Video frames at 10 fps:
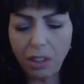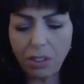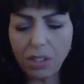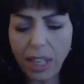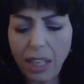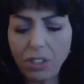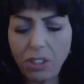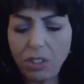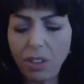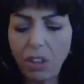there's like
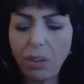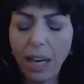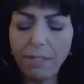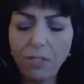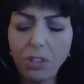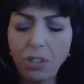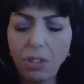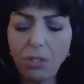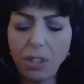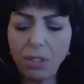you have
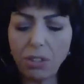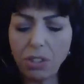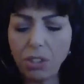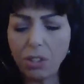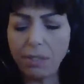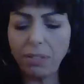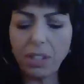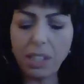two distinctly